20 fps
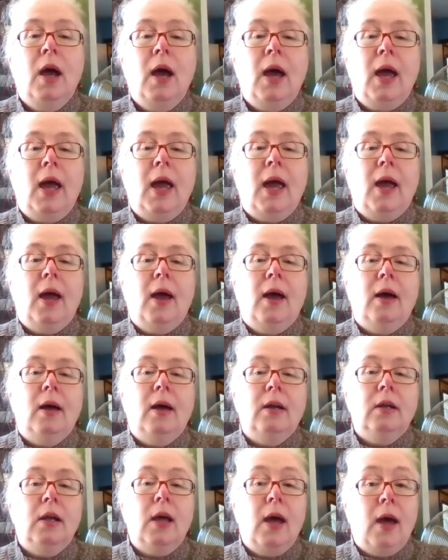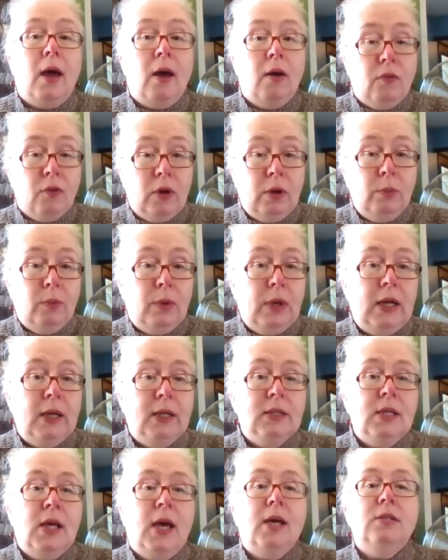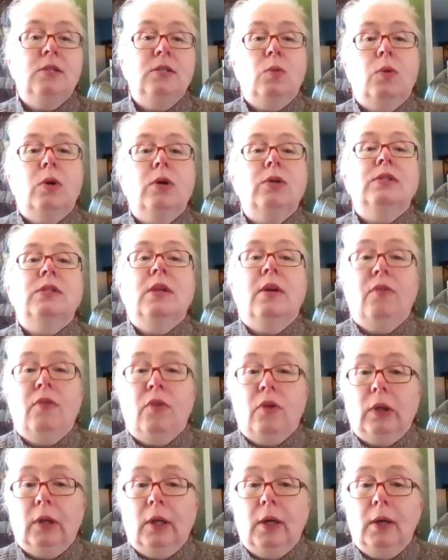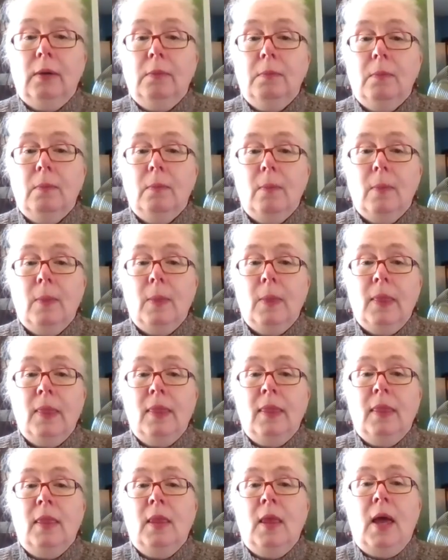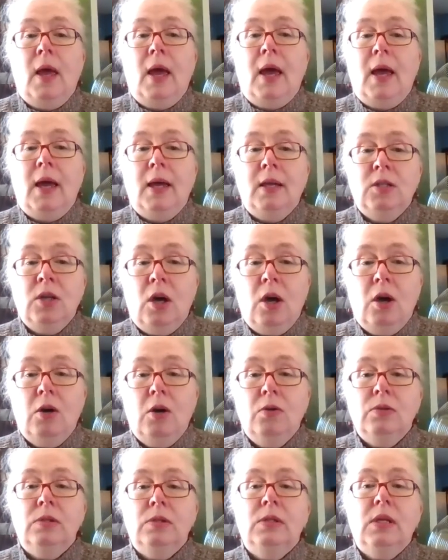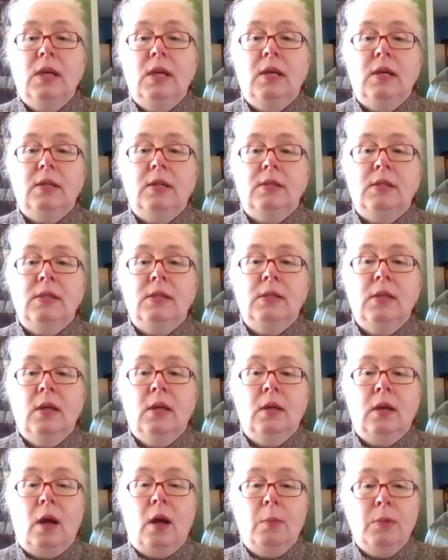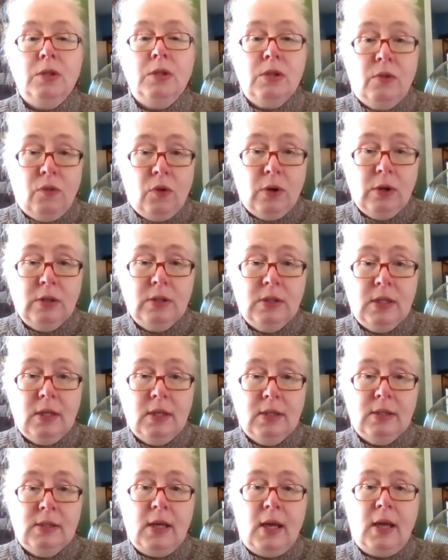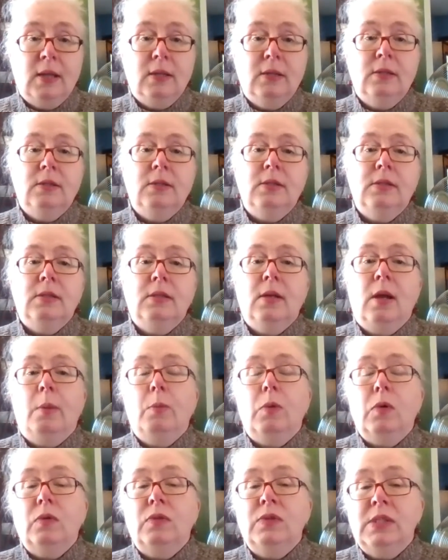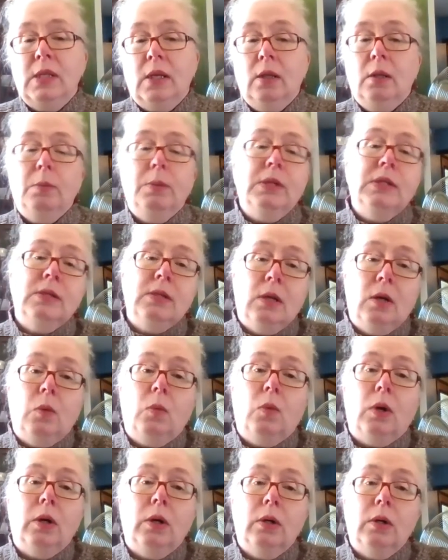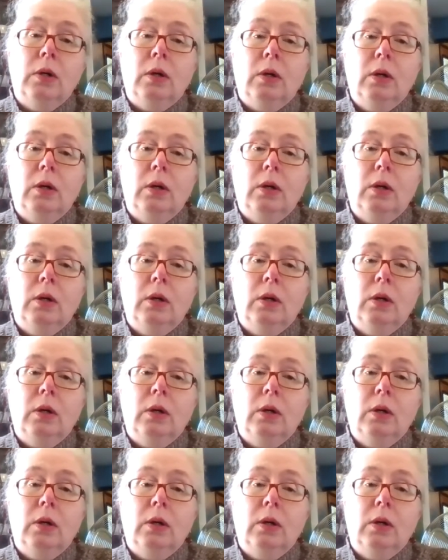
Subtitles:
And every reading test works differently. ATOS, it's numbers of words in a sentence, number of syllables in a word.